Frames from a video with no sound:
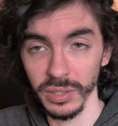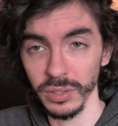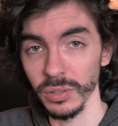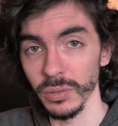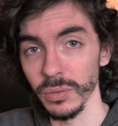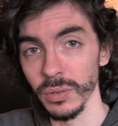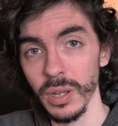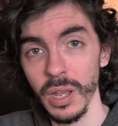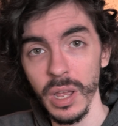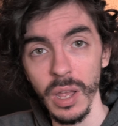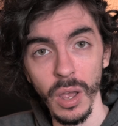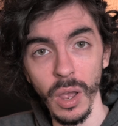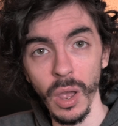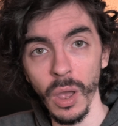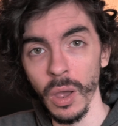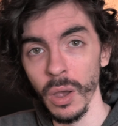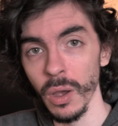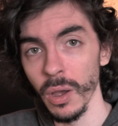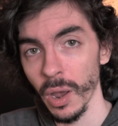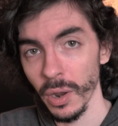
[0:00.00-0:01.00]
so
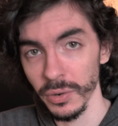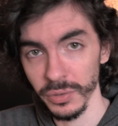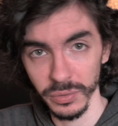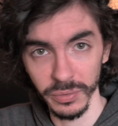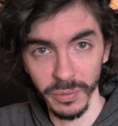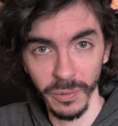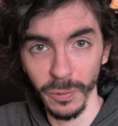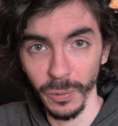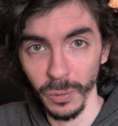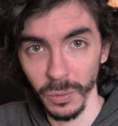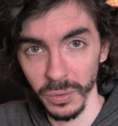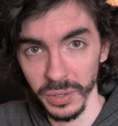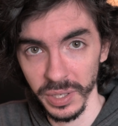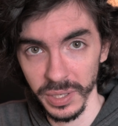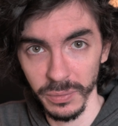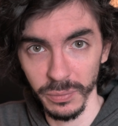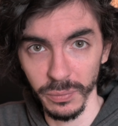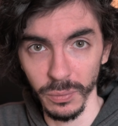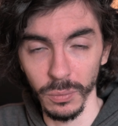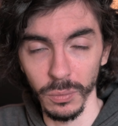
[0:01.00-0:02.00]

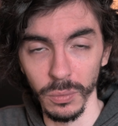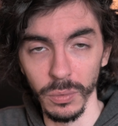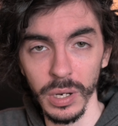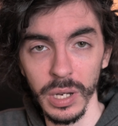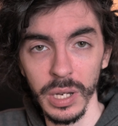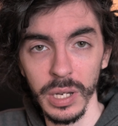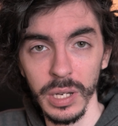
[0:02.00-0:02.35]
130 for